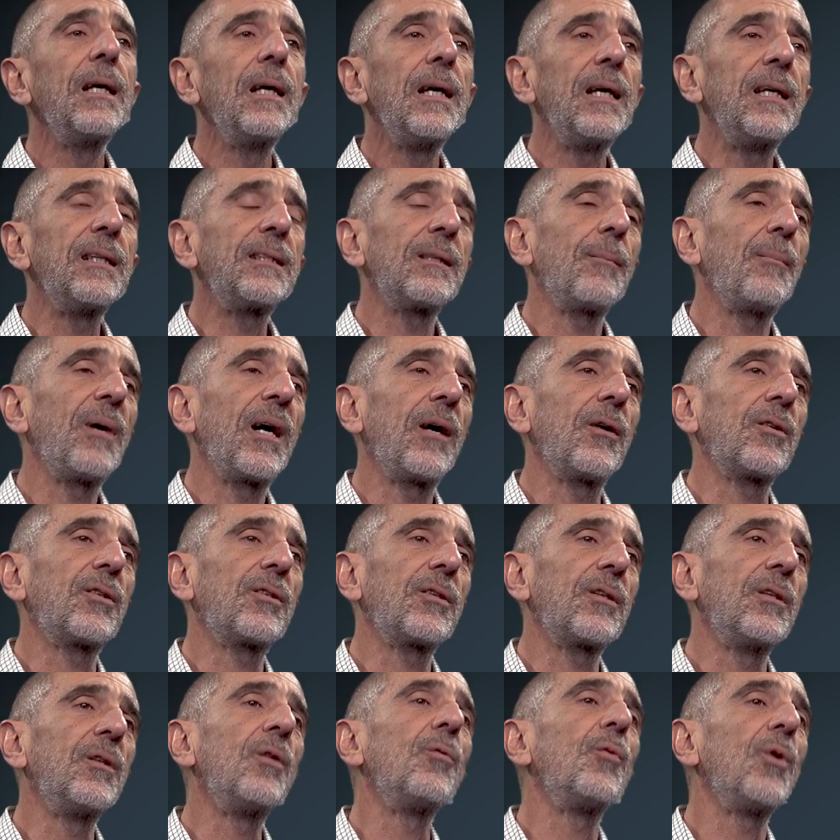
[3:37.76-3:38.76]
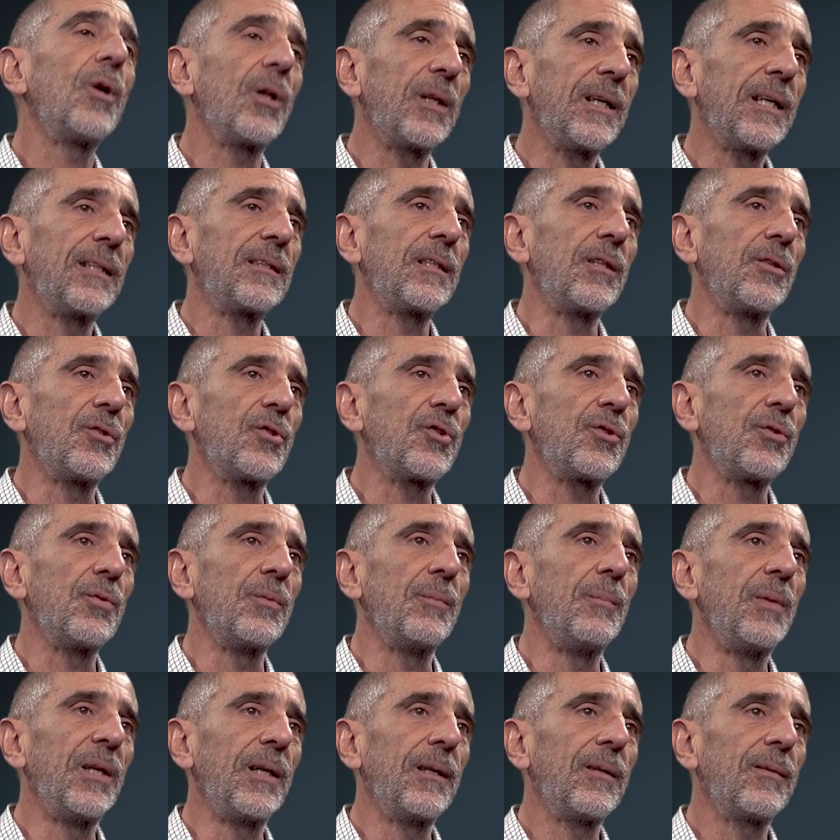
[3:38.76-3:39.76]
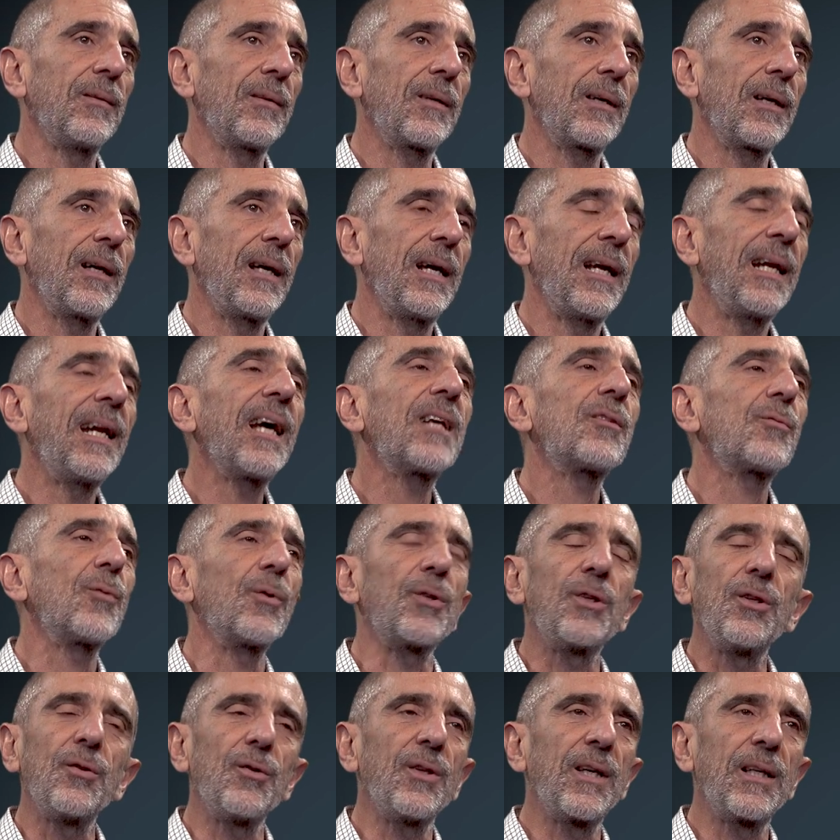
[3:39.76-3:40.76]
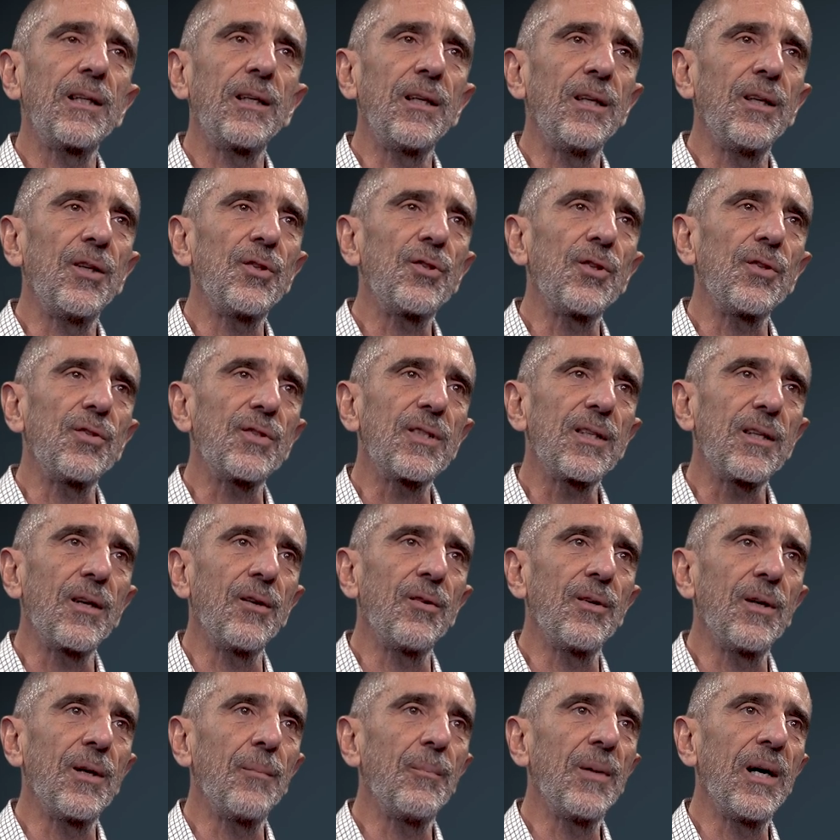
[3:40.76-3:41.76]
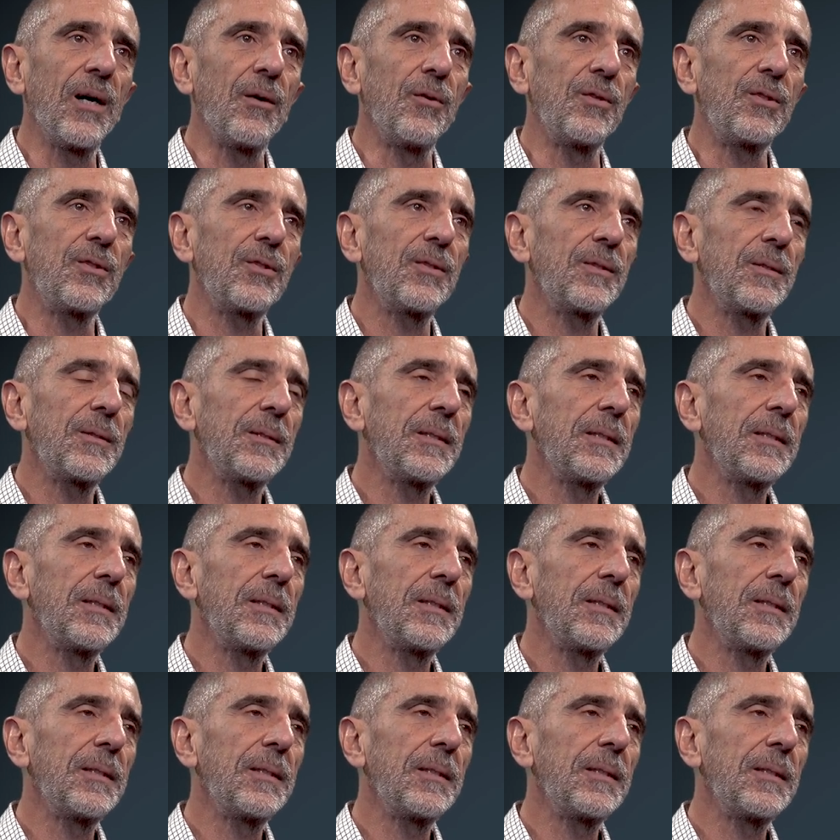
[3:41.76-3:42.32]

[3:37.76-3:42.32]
is about the world as it should be. And that's what the United Nations are all about.